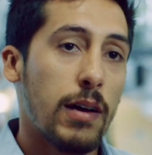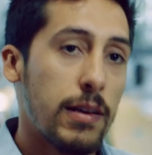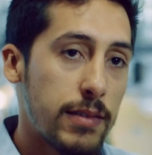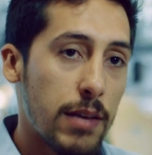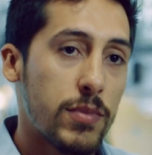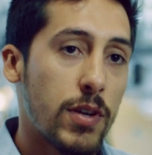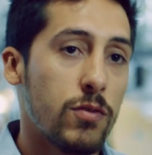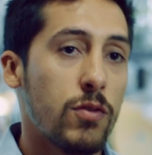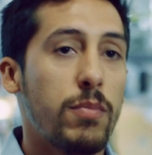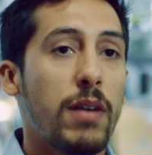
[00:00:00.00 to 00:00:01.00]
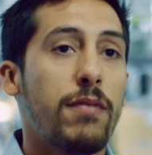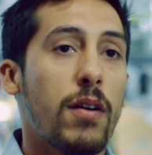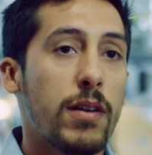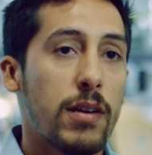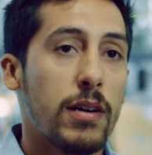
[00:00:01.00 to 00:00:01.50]
stem cells would be a
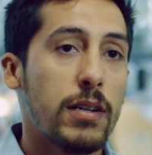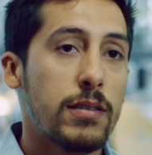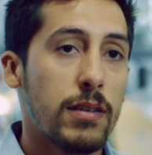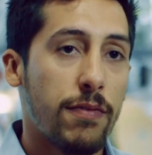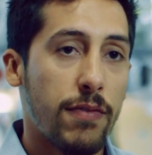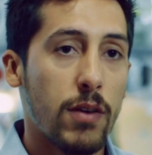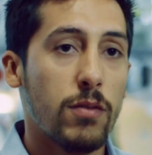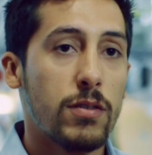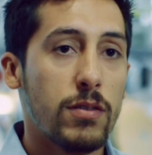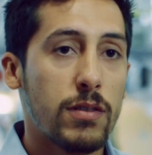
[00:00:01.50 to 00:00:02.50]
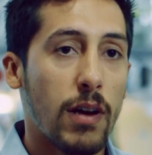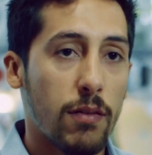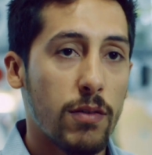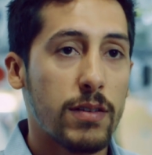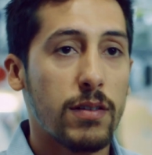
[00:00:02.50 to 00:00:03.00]
very nice field to start
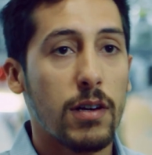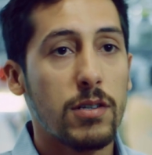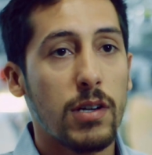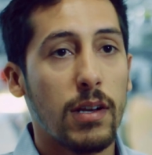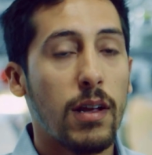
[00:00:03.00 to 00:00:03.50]
researching.